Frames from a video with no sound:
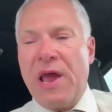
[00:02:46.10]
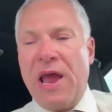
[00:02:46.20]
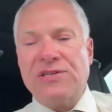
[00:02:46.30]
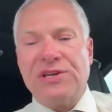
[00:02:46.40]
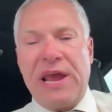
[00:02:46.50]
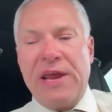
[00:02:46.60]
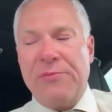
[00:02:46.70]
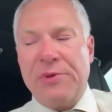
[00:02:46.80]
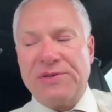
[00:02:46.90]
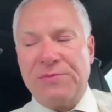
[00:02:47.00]
educate
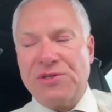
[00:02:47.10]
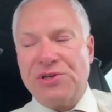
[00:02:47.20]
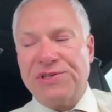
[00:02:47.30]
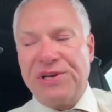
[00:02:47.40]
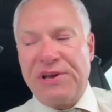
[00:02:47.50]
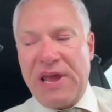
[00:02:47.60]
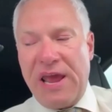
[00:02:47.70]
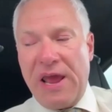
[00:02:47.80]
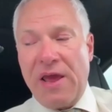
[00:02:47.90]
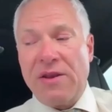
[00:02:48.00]
him as much as he
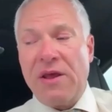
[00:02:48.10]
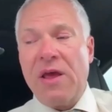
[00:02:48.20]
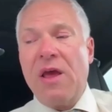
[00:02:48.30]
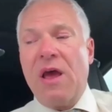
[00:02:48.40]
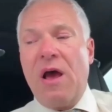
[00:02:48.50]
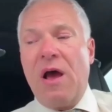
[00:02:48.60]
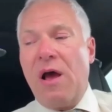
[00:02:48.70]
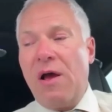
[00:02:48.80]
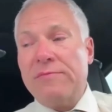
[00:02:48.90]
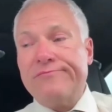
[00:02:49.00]
can.
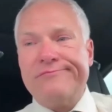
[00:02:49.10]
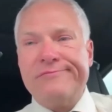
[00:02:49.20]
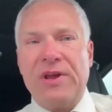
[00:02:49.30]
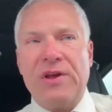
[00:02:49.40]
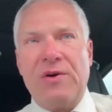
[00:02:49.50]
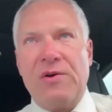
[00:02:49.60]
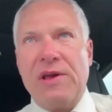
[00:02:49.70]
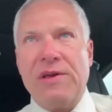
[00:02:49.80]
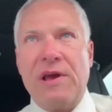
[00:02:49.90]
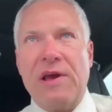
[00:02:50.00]

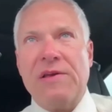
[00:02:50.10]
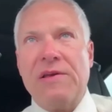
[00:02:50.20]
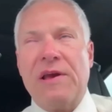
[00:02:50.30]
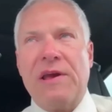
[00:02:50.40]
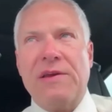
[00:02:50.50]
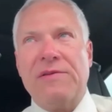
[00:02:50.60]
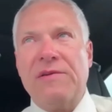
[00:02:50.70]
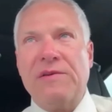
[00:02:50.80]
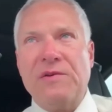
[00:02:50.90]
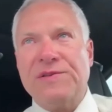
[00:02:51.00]
I hate
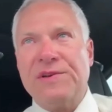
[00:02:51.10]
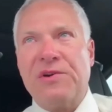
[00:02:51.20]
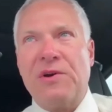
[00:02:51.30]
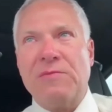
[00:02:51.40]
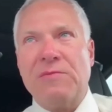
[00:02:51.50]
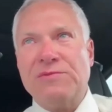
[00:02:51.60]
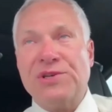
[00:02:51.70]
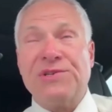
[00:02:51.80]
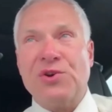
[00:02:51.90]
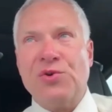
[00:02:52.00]
to use the term,
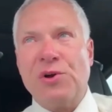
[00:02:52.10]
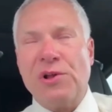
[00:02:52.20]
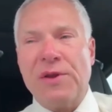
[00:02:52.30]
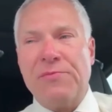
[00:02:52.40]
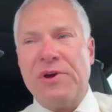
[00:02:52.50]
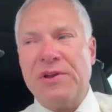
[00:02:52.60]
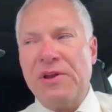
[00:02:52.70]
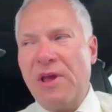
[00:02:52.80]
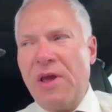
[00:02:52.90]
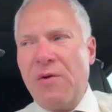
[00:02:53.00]
just Google it, but
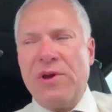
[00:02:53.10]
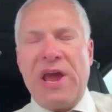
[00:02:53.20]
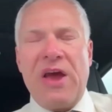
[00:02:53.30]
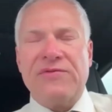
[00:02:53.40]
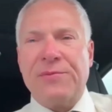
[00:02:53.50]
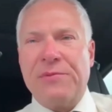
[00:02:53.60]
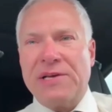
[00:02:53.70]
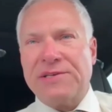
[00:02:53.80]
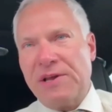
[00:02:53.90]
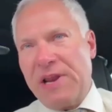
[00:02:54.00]
we have some
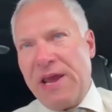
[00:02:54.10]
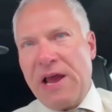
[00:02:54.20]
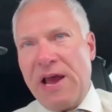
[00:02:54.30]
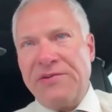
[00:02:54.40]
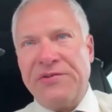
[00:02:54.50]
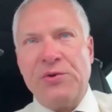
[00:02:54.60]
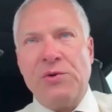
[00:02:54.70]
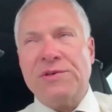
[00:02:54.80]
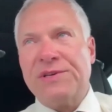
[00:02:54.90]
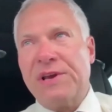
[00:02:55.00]
excellent AI
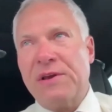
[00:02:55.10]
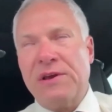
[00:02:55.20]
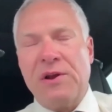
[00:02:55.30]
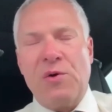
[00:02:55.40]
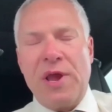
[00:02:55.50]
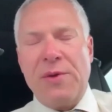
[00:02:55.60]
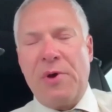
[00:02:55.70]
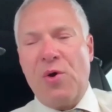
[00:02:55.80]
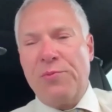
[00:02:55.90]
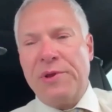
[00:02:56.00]
tools,
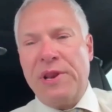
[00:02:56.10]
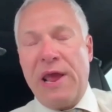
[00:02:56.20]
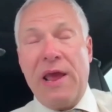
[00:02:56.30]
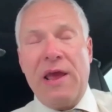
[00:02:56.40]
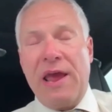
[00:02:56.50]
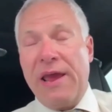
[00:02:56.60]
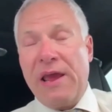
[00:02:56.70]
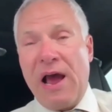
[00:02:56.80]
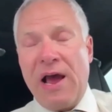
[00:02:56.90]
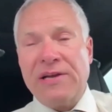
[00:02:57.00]
Open
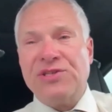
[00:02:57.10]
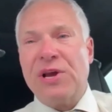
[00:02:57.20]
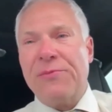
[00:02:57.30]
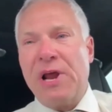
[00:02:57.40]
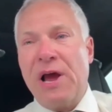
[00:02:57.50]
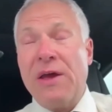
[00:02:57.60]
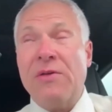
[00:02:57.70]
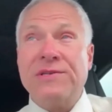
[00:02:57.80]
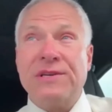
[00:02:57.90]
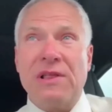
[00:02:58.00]
AI, Gemini.
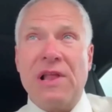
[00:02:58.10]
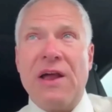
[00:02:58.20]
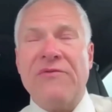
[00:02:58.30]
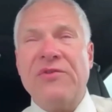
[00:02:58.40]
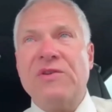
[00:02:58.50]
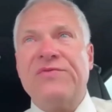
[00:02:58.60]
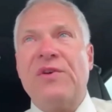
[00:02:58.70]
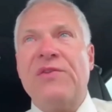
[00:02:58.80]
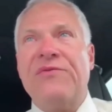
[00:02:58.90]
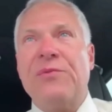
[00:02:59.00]
There's a lot of
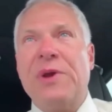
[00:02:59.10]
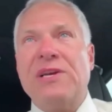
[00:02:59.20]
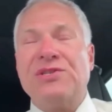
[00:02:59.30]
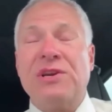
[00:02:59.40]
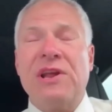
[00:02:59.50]
useful information.